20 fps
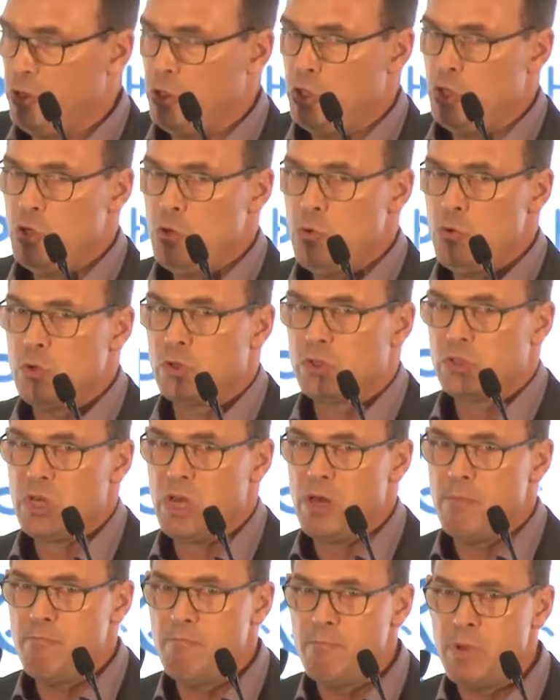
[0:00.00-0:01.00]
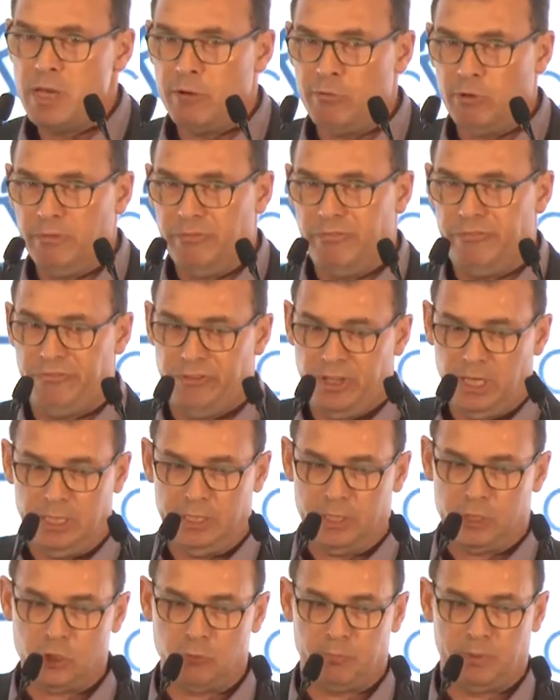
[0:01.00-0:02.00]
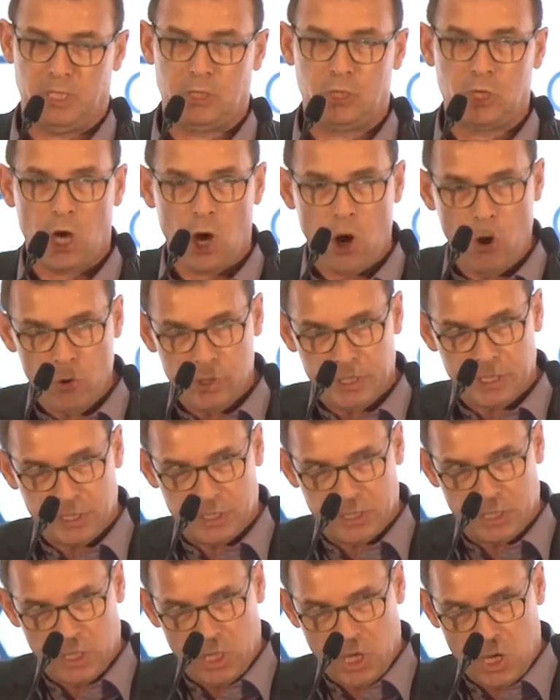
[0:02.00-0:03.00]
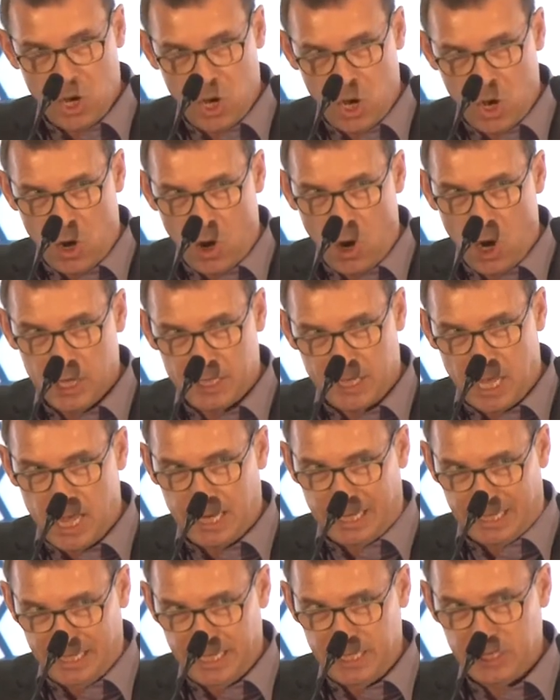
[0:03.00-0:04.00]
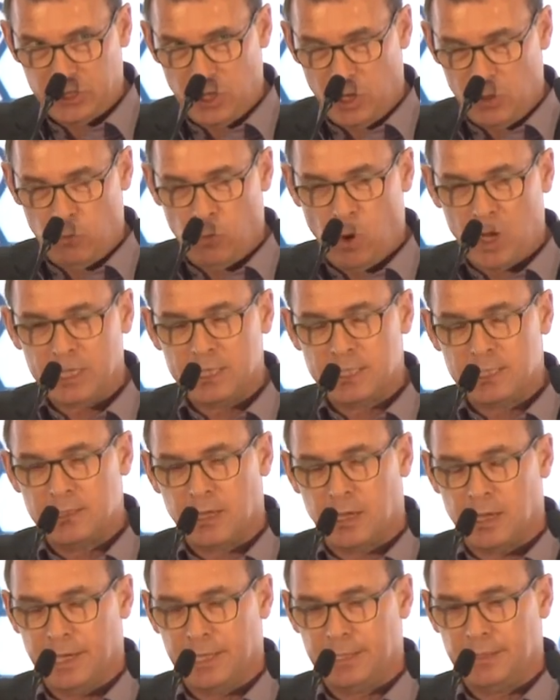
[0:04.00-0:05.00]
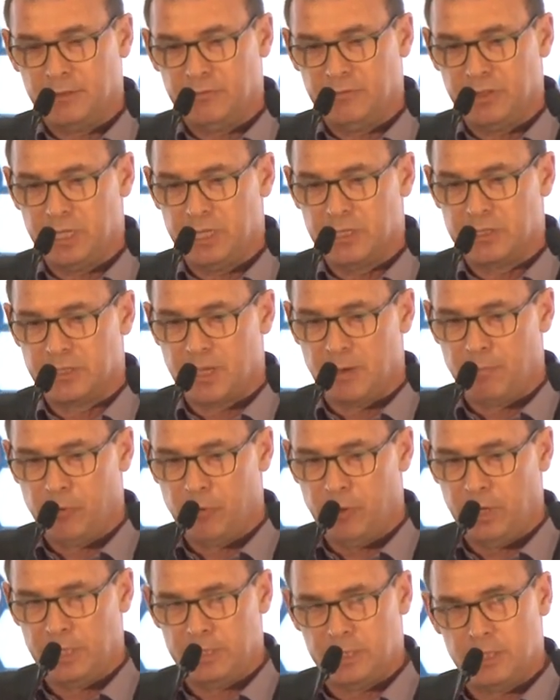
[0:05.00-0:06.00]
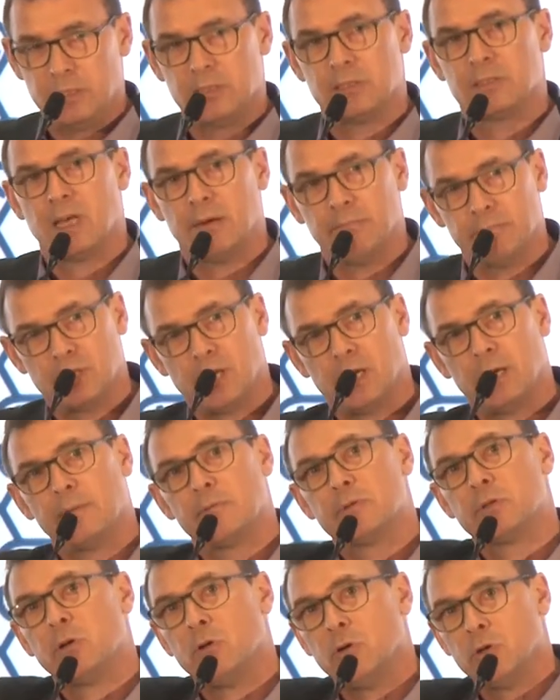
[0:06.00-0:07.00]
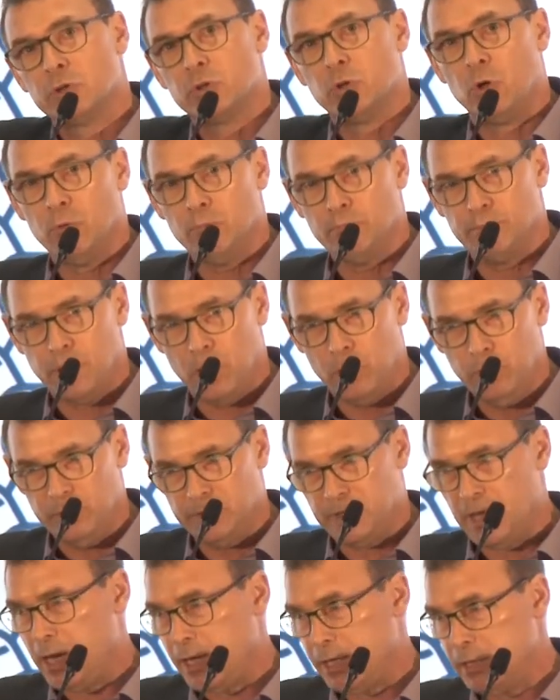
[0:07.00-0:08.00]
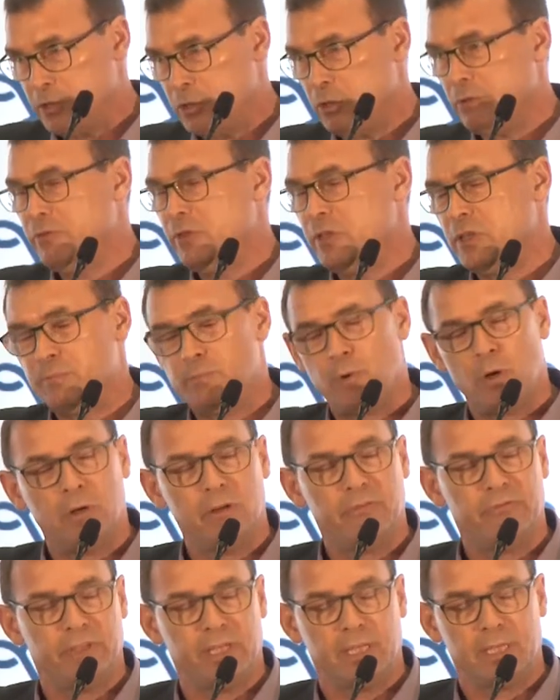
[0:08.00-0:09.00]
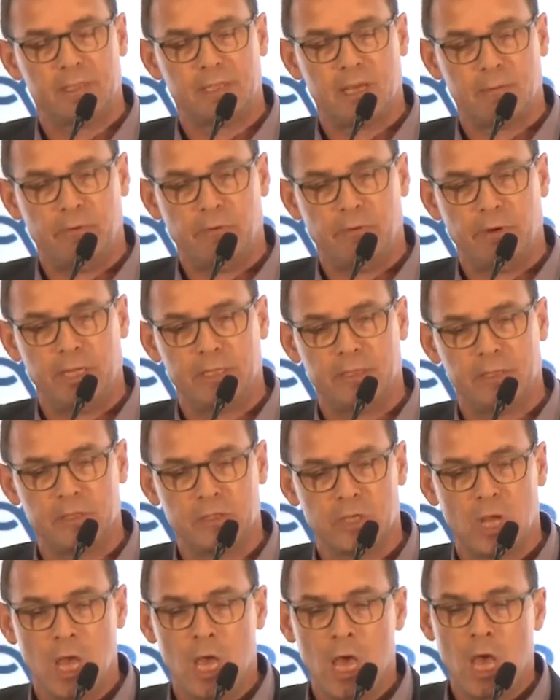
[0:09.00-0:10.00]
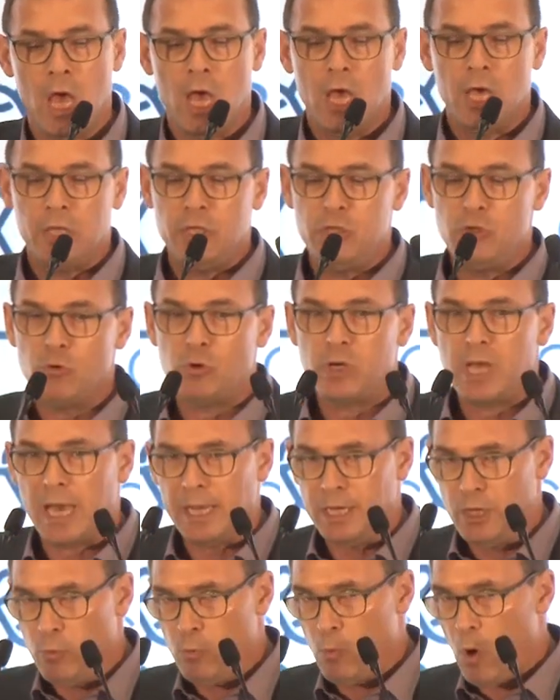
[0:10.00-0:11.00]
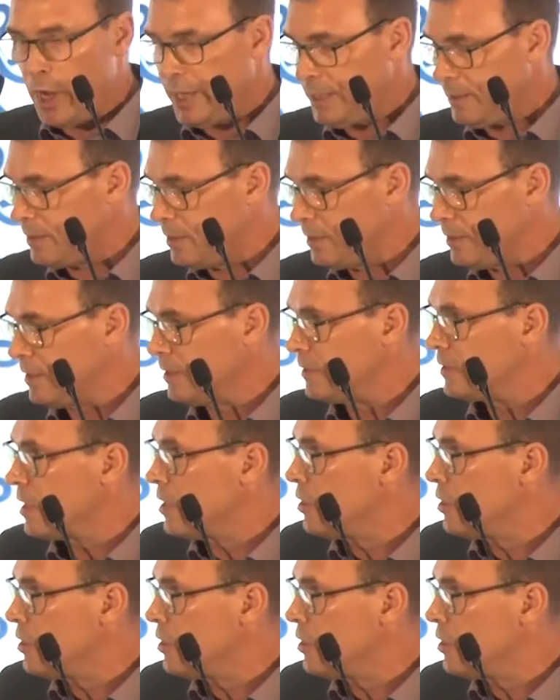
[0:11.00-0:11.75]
you use a mineral filler to be coated or at least on one side of these separators, sometimes also on both sides of these polyolefinic separators, you can avoid this